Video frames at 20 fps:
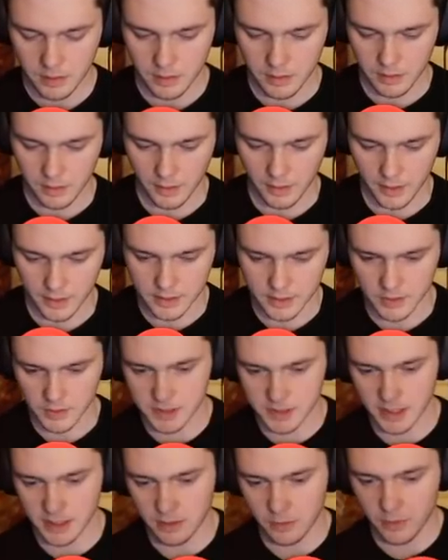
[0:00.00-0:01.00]
All right, so he's
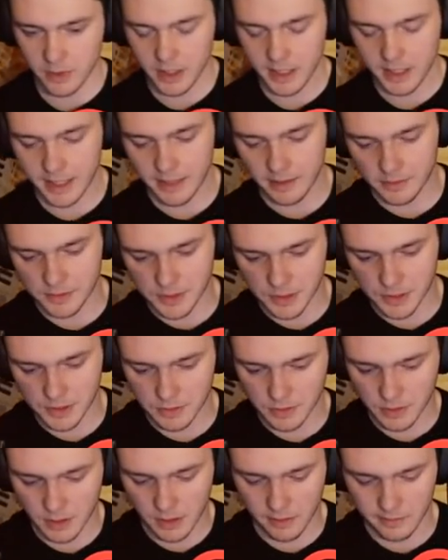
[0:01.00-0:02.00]
gonna want a NATO too.
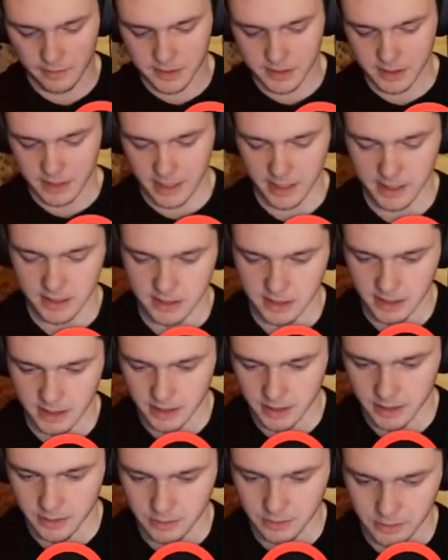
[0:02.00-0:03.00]
He obviously has
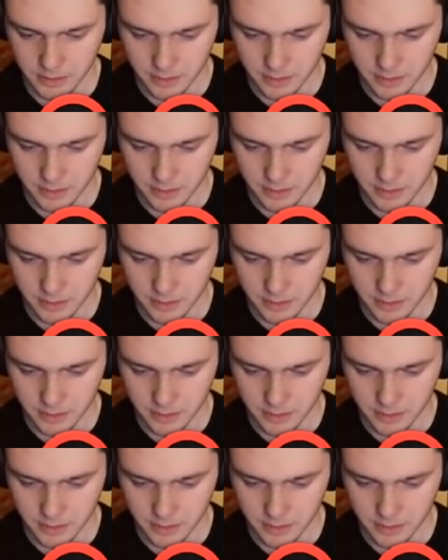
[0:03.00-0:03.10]
NATO.